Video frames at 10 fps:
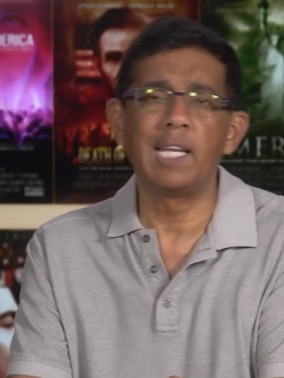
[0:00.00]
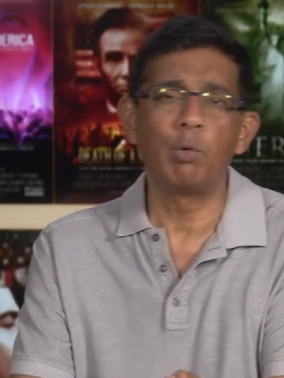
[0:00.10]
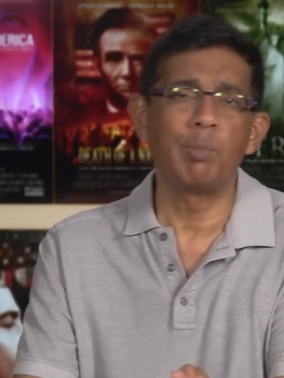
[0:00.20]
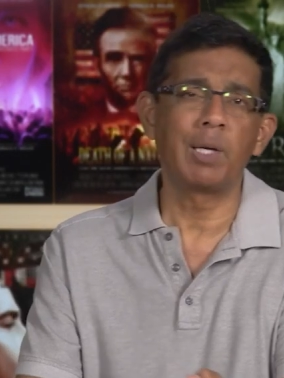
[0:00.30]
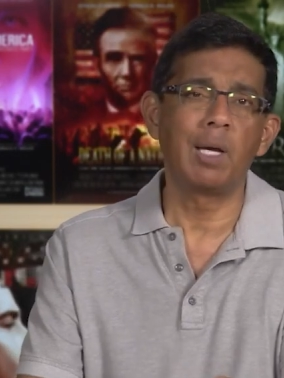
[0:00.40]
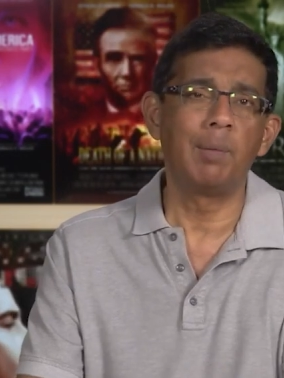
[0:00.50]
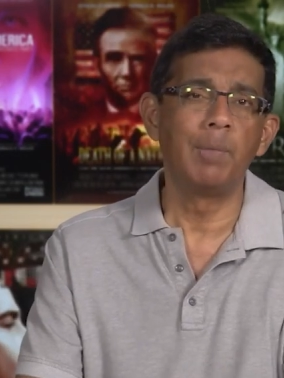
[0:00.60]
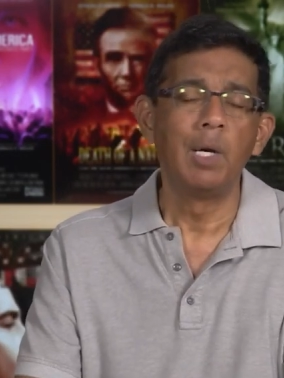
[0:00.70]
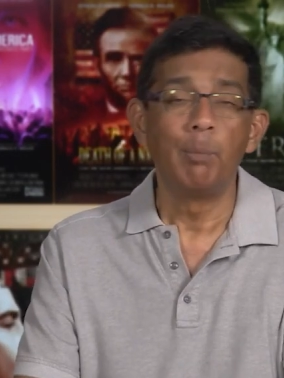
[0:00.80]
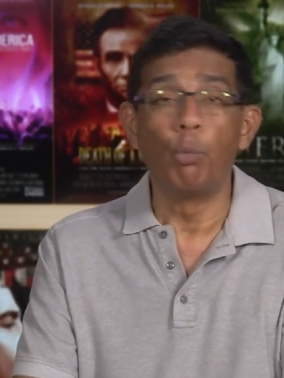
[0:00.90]
would
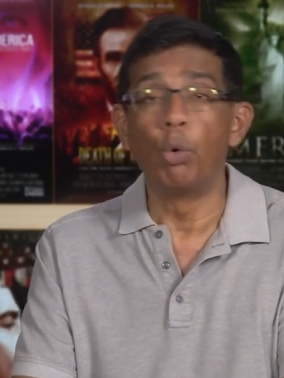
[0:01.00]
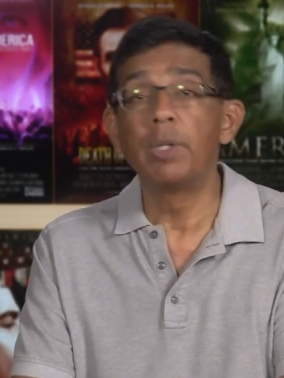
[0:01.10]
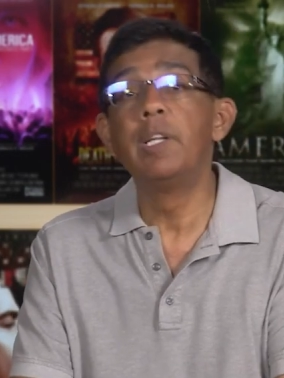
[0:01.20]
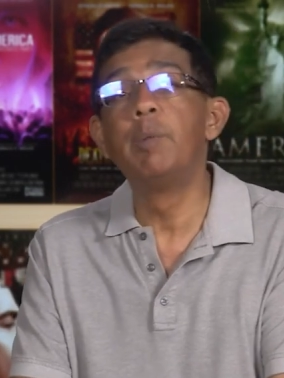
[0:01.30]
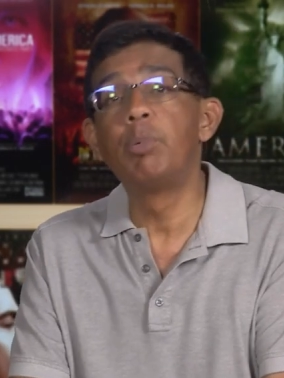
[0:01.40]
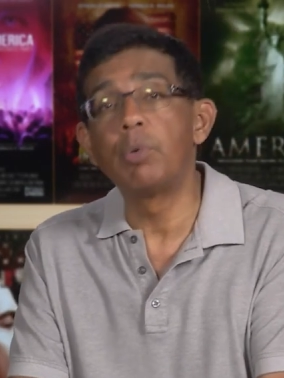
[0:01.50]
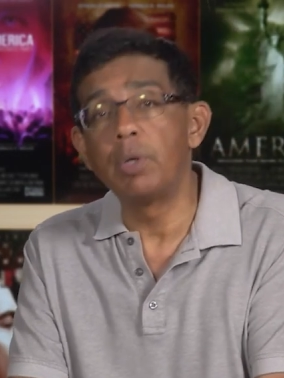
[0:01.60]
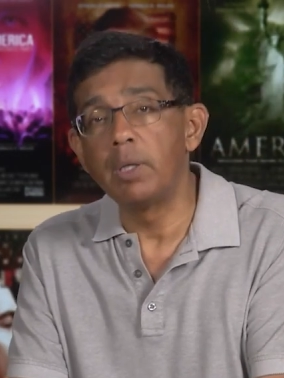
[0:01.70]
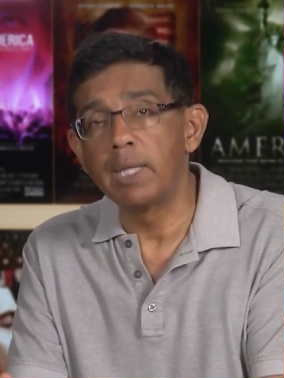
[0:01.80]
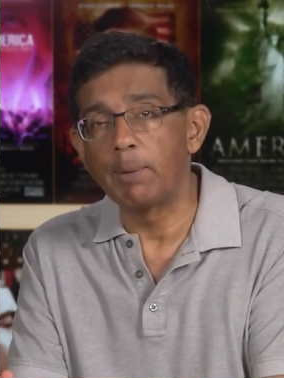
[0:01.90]
become more
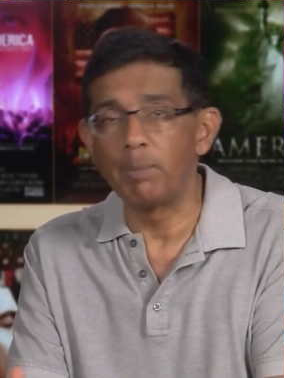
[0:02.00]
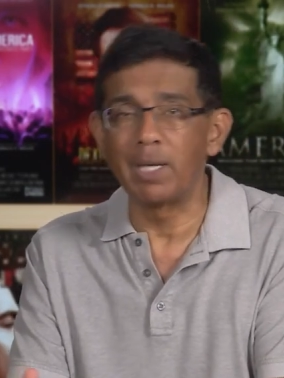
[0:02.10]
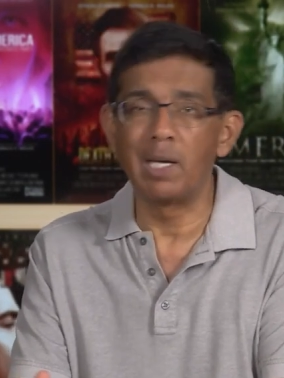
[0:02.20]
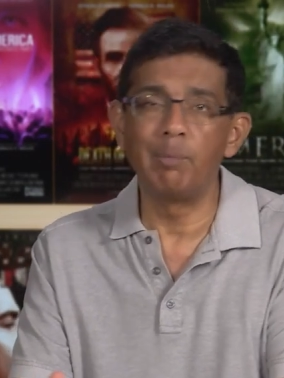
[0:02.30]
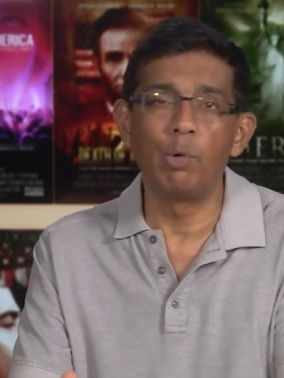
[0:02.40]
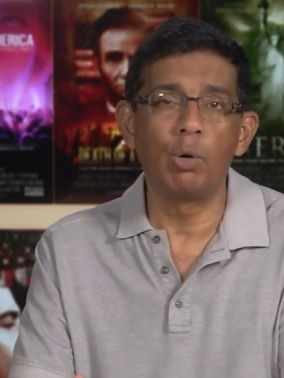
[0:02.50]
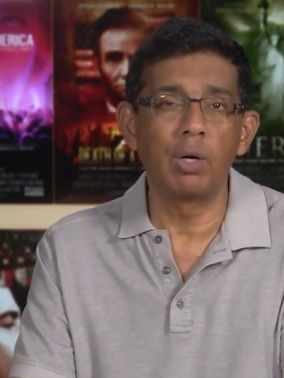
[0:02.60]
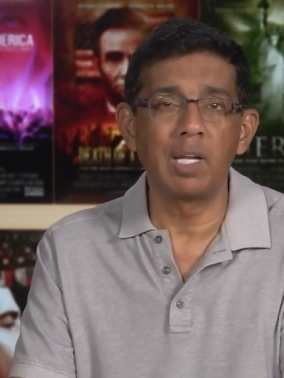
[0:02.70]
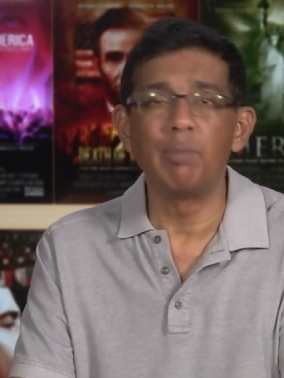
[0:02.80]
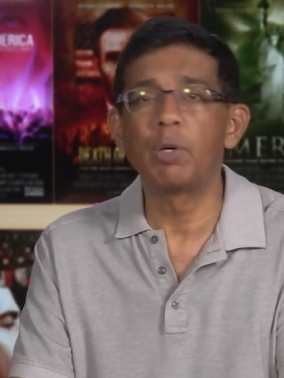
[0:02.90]
liberal, they would become
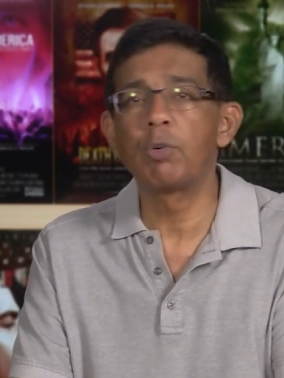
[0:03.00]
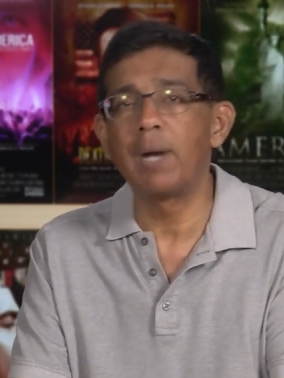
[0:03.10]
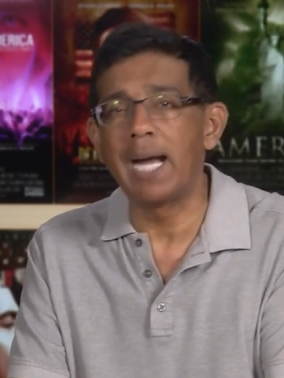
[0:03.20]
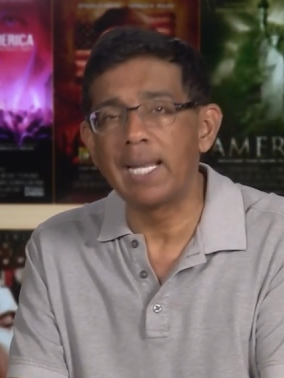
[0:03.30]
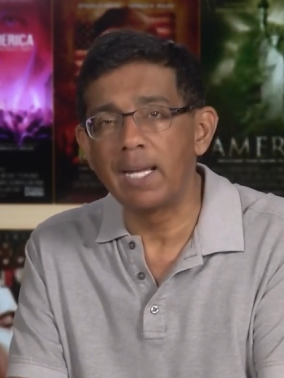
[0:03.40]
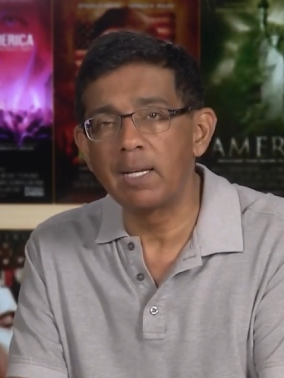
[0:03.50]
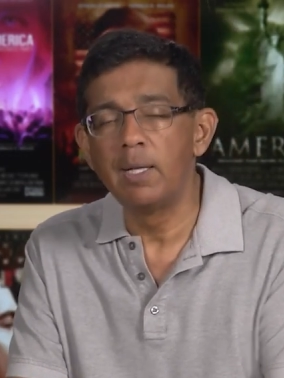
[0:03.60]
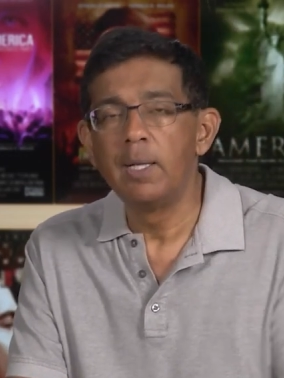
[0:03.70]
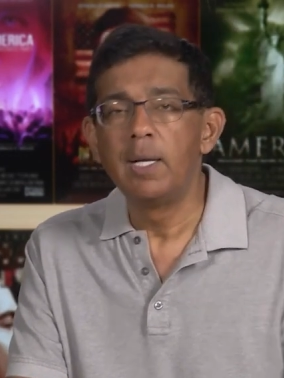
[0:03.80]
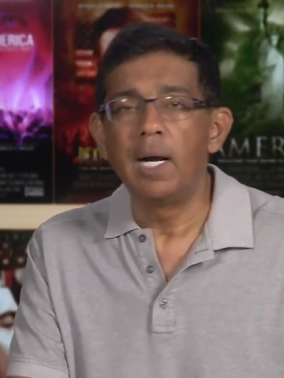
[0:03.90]
more
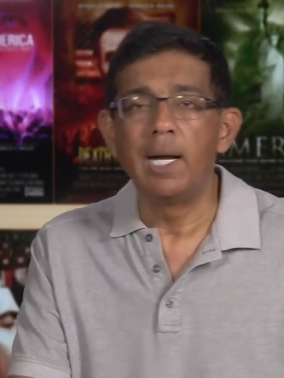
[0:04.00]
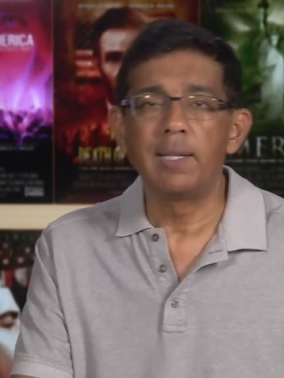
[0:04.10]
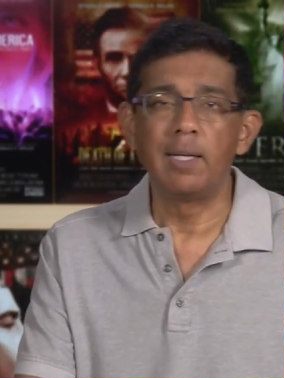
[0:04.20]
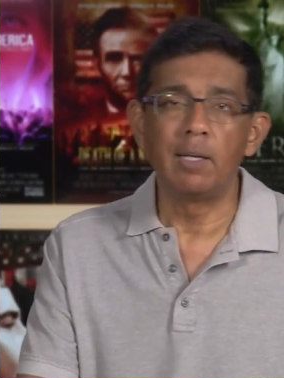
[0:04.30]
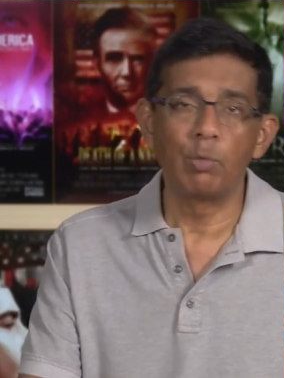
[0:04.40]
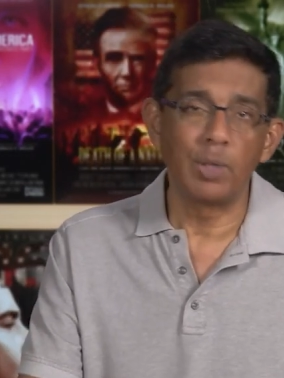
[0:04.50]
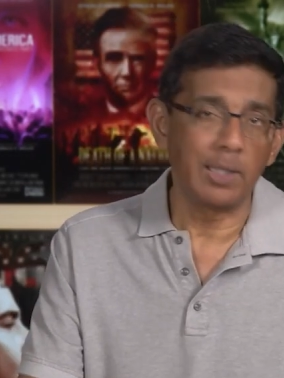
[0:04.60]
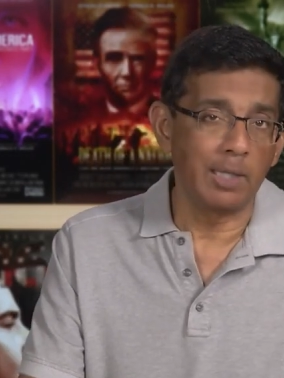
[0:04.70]
democratic, I think really